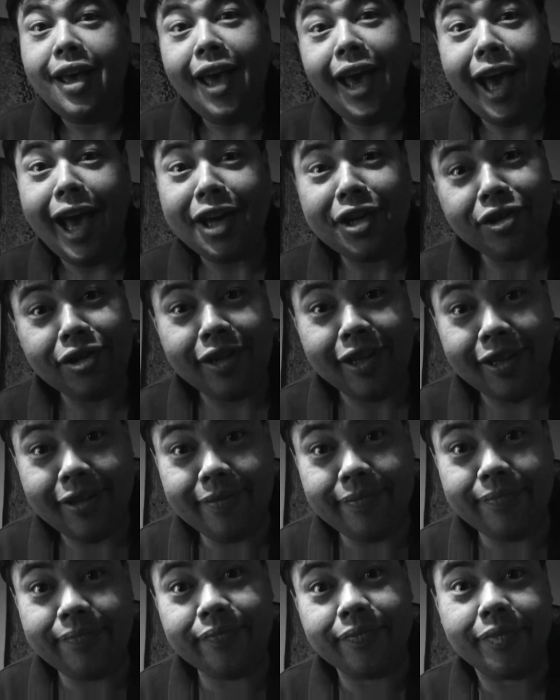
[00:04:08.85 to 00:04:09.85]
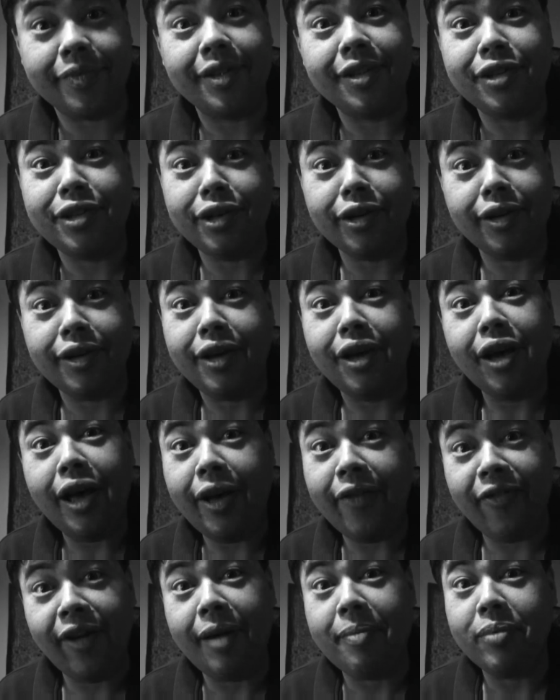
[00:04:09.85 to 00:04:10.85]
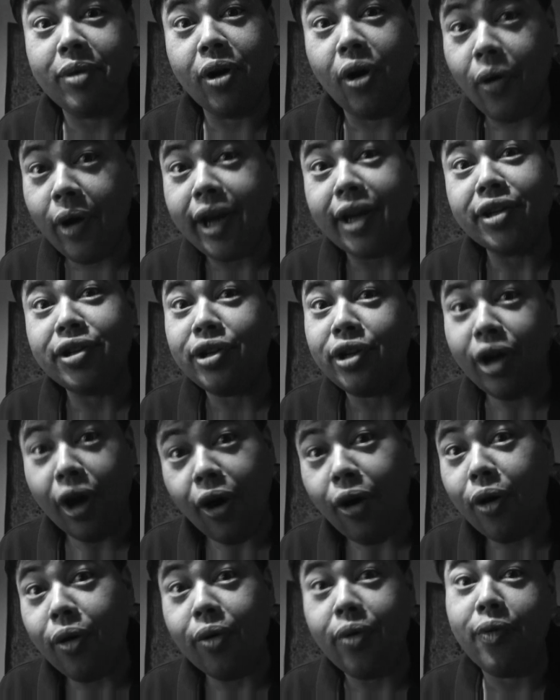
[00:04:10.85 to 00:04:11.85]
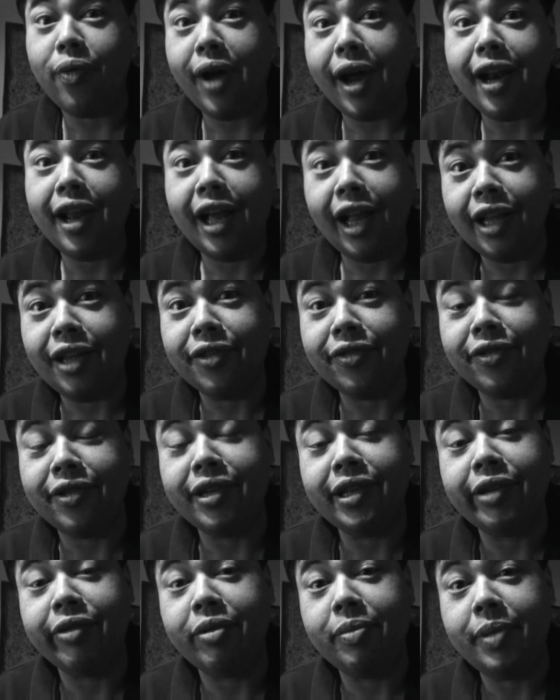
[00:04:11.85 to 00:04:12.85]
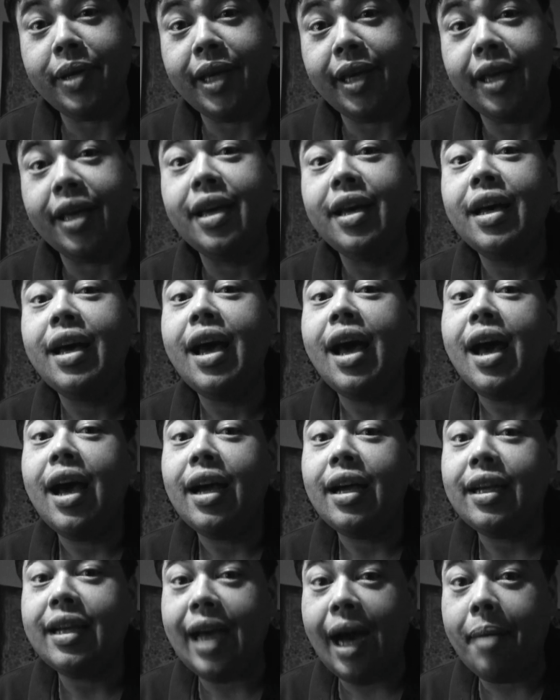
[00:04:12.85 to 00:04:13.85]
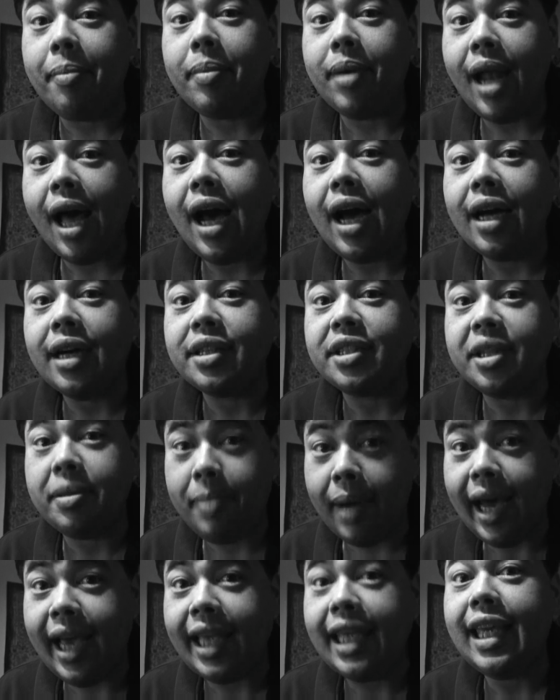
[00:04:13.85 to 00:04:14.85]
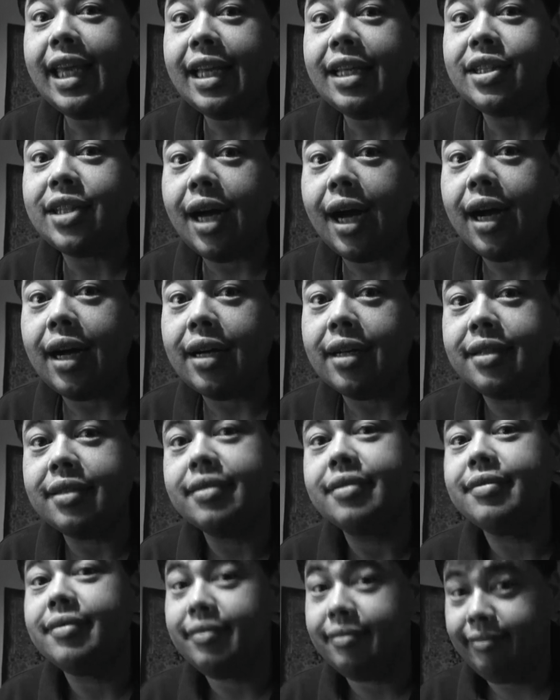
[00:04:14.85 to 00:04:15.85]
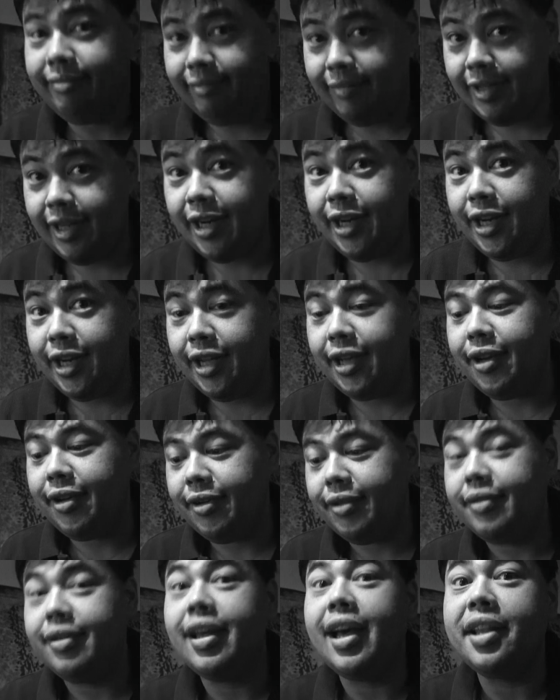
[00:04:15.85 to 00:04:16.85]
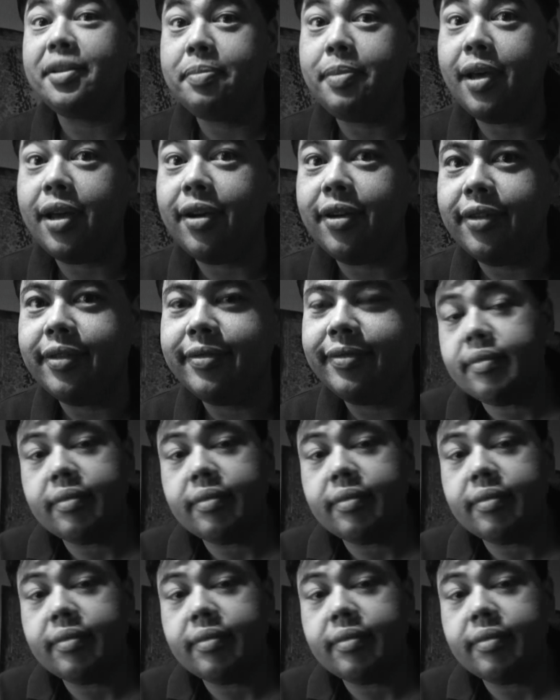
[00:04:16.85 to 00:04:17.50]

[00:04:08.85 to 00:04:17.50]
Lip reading: Actually, if I'm going to go and ride an elephant, it would be gamlang jabai ki chang. There you go. That's better.